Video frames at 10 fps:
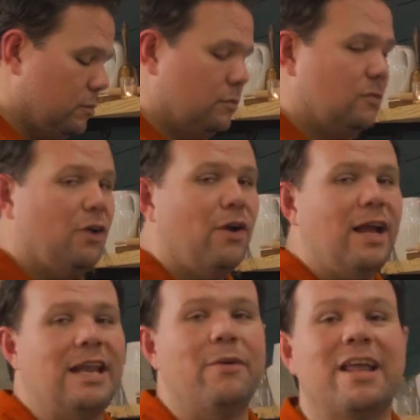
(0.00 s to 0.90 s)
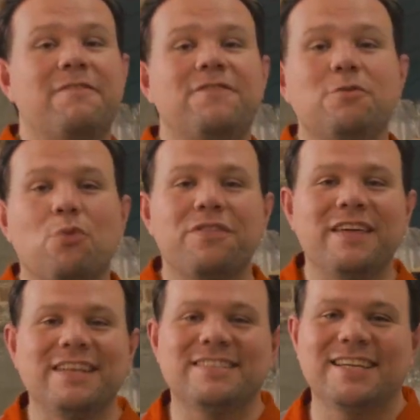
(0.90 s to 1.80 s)
All right, now we got a few more
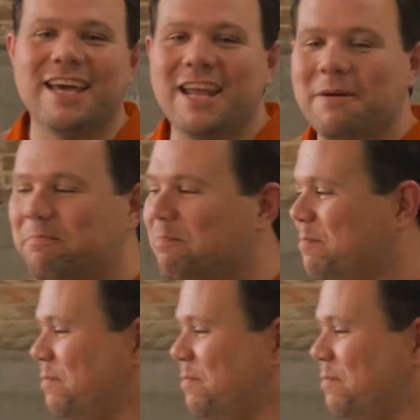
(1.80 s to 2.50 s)
things to cut up.